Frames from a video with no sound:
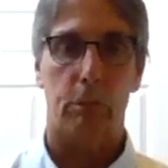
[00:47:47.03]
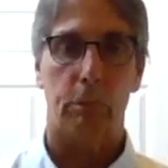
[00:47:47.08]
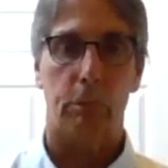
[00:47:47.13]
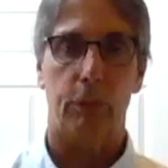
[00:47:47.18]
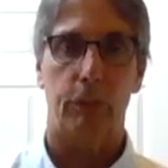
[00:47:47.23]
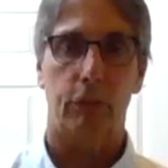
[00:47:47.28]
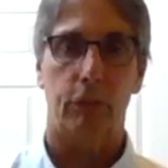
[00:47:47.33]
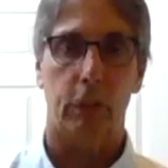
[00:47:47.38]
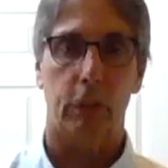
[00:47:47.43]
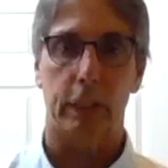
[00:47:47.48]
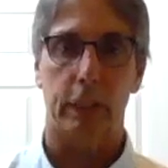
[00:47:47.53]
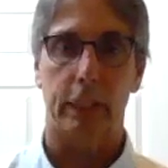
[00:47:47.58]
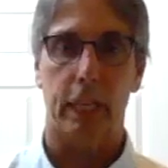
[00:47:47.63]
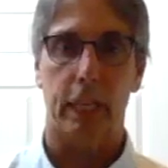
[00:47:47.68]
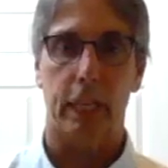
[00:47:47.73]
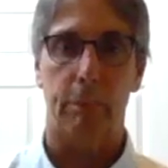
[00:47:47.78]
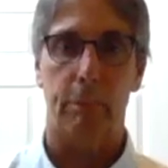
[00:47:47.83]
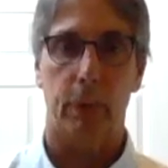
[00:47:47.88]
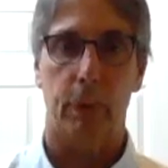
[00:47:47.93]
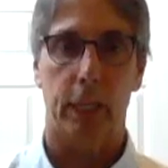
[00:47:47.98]
will be full at
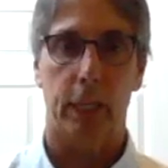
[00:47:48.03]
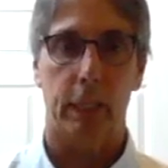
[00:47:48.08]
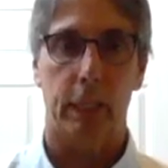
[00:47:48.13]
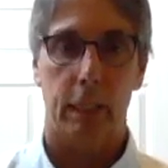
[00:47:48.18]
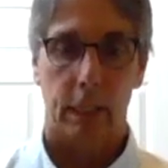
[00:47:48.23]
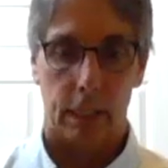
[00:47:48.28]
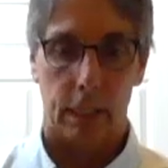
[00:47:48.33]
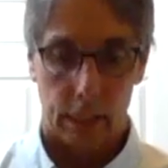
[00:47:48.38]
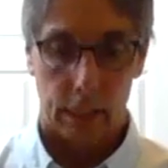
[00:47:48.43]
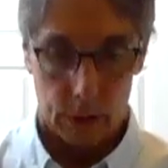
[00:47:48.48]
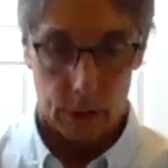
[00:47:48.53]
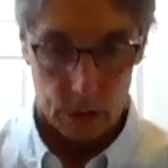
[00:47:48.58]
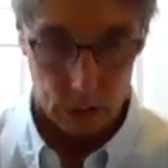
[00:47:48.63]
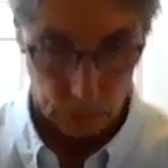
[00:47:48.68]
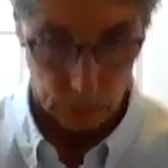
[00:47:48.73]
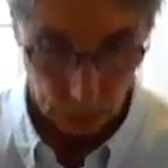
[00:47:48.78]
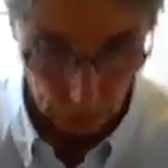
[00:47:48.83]
that point. So